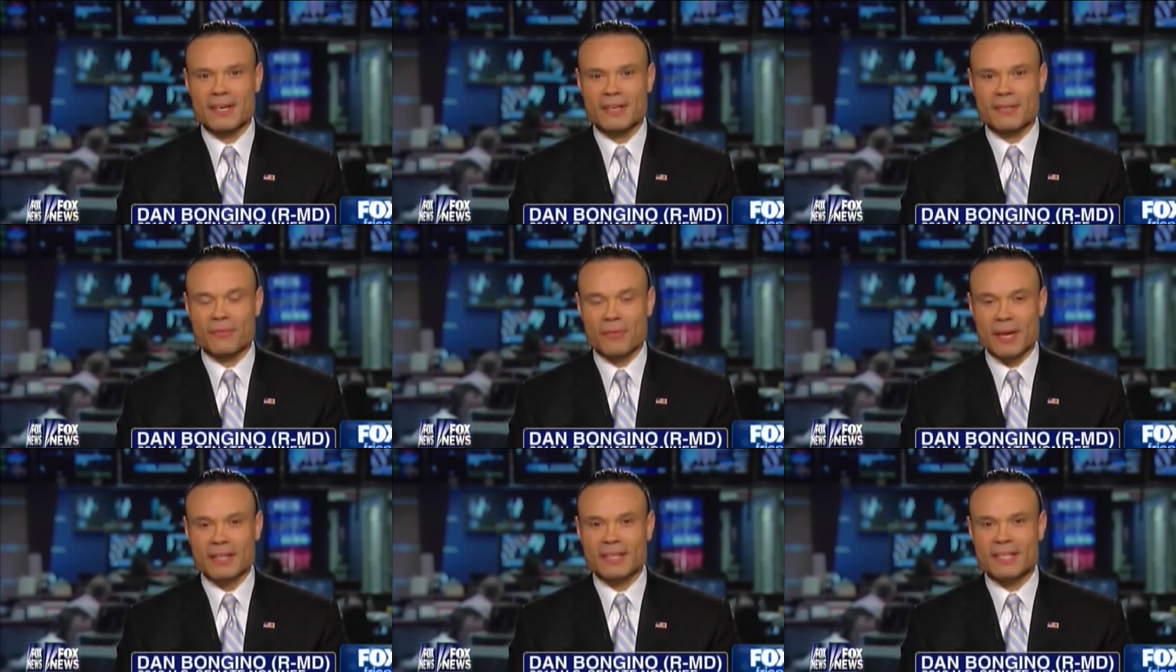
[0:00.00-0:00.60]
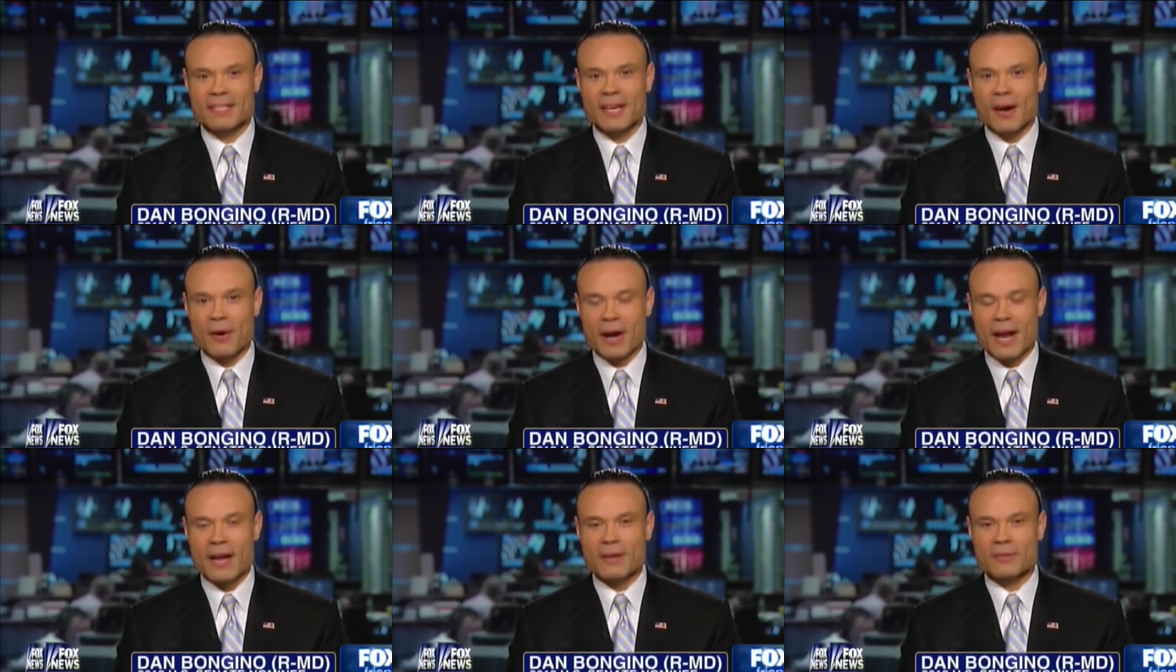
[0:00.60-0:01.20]
The fact that it's
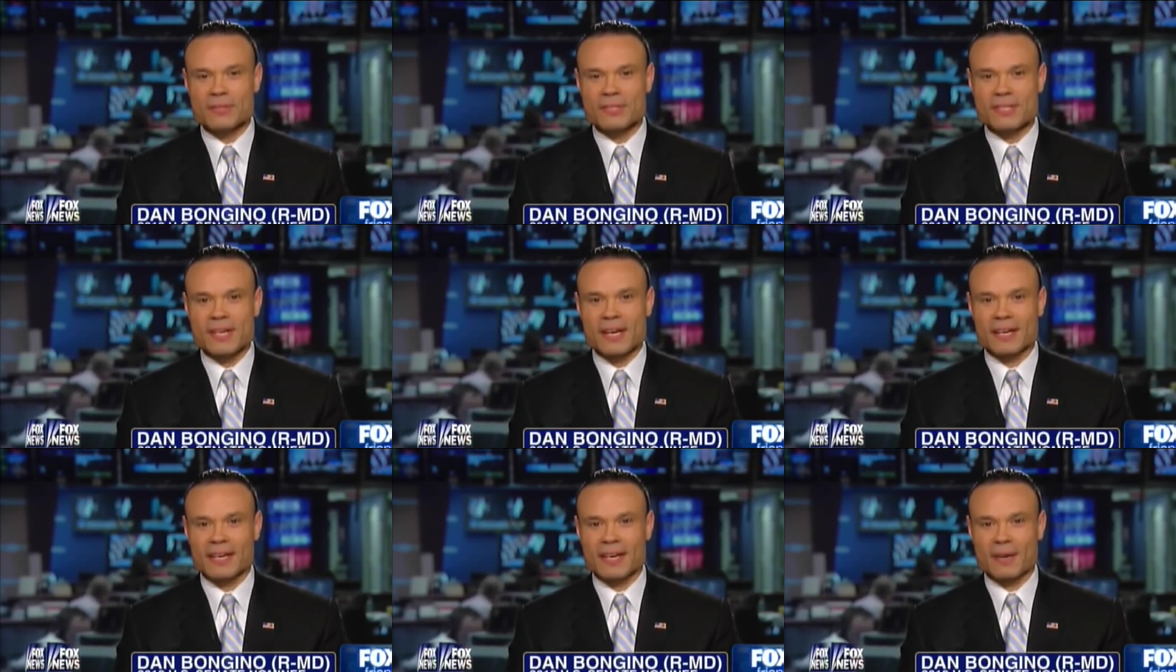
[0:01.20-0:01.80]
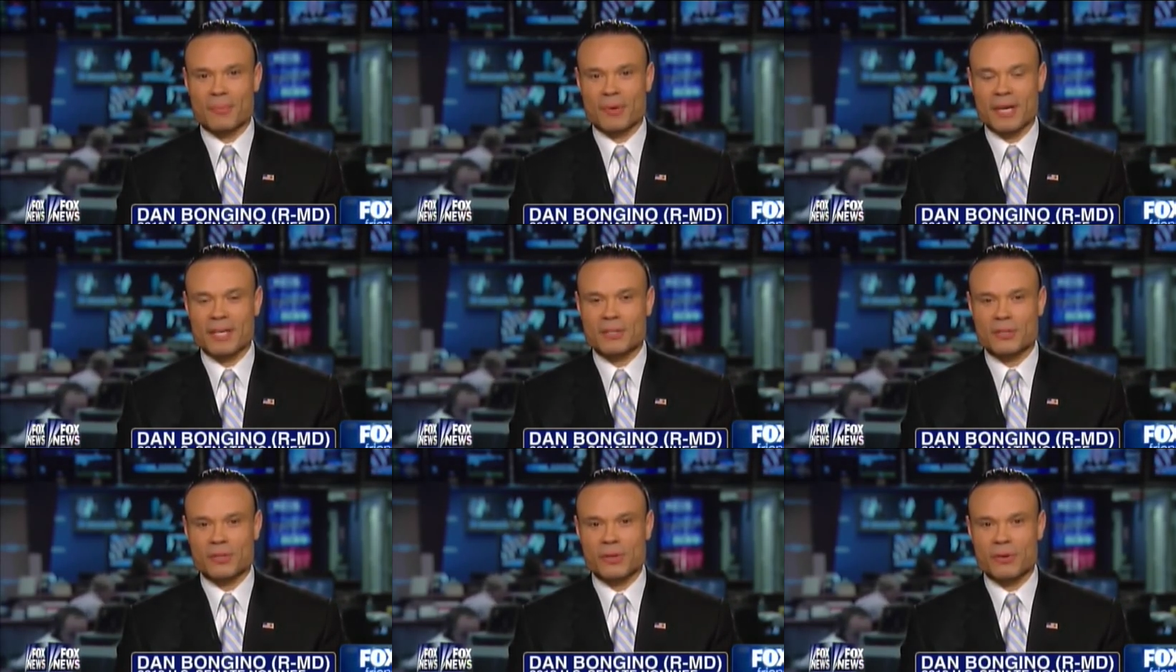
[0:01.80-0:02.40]
our house is not a
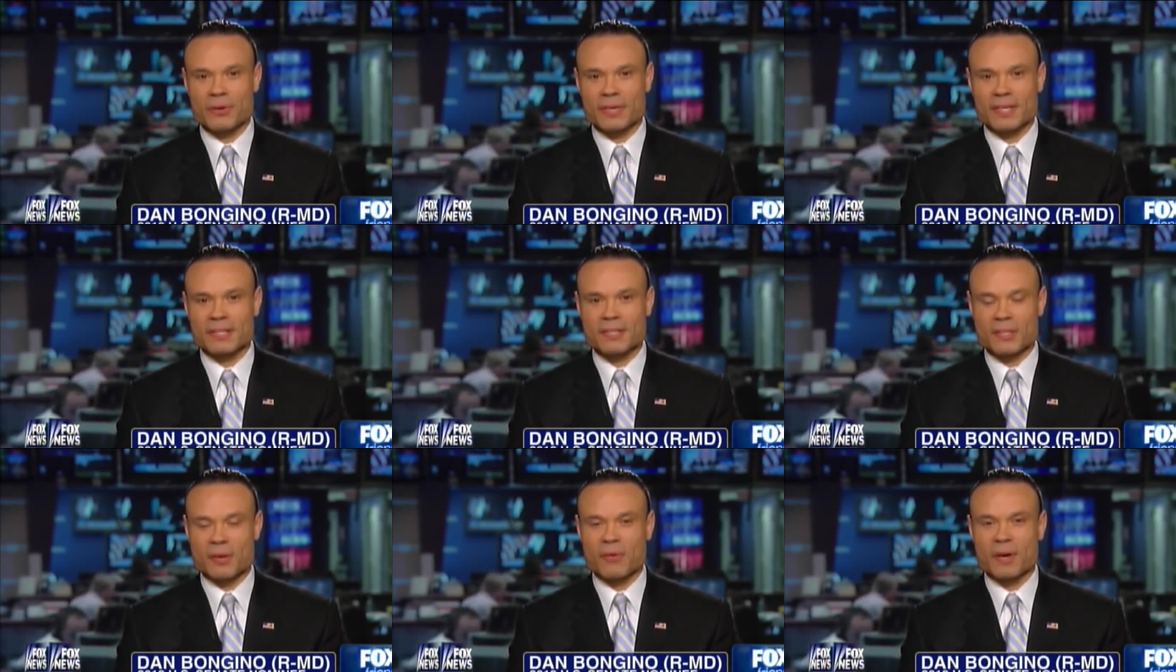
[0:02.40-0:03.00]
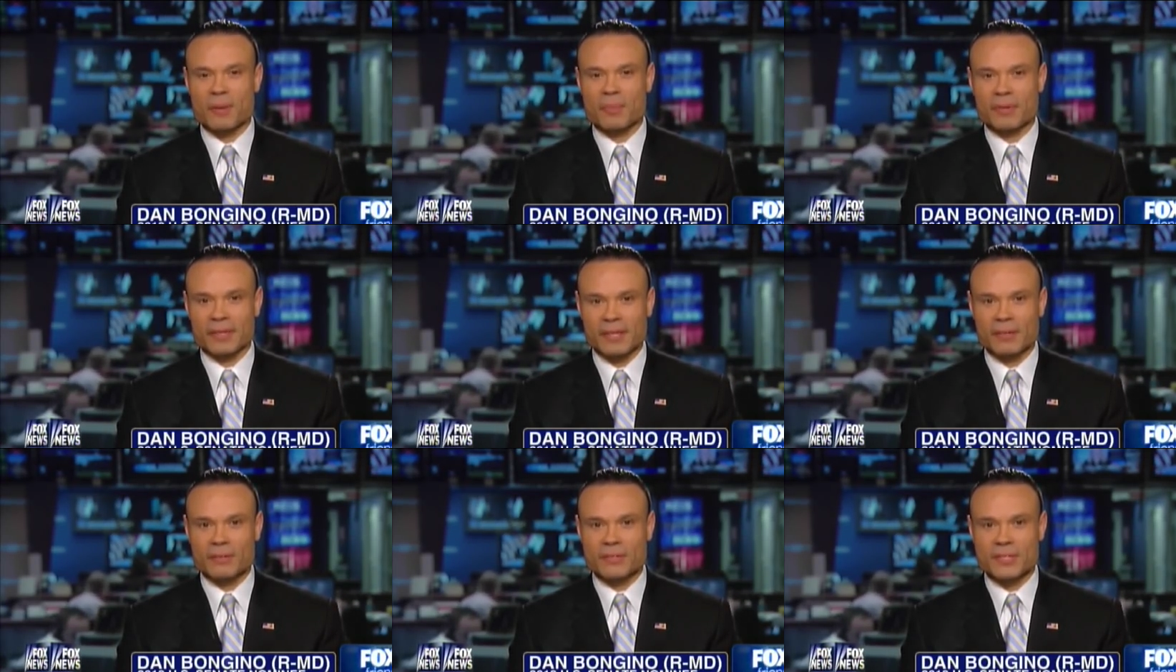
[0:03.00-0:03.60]
campaign slogan. It doesn't go on a
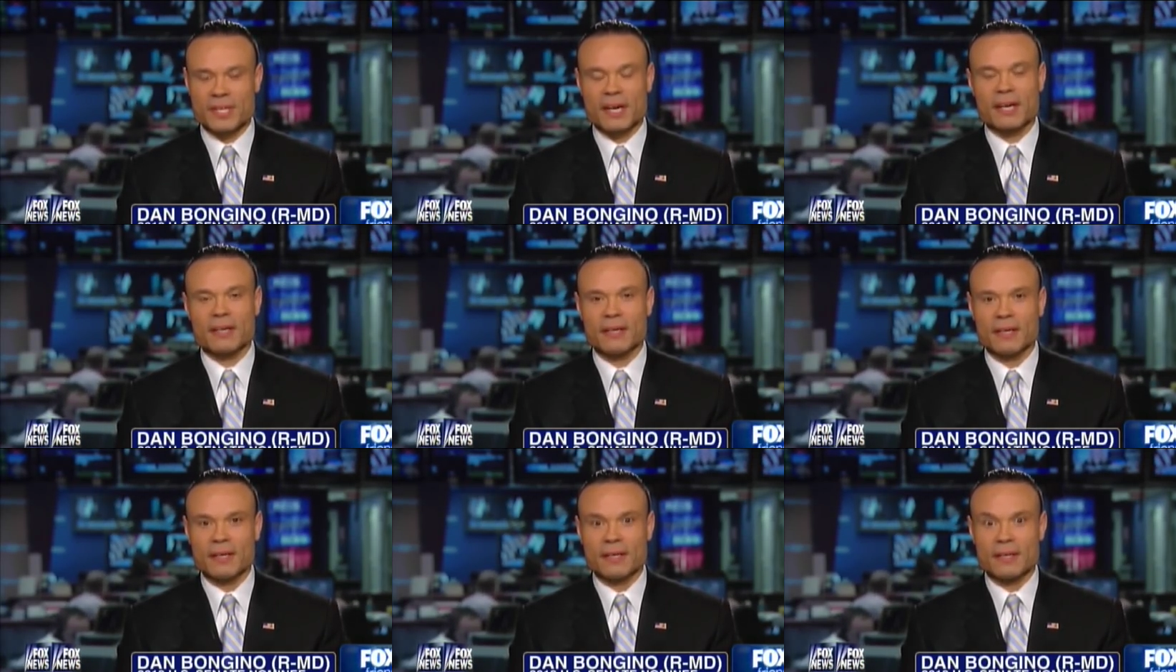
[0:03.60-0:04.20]
political sign.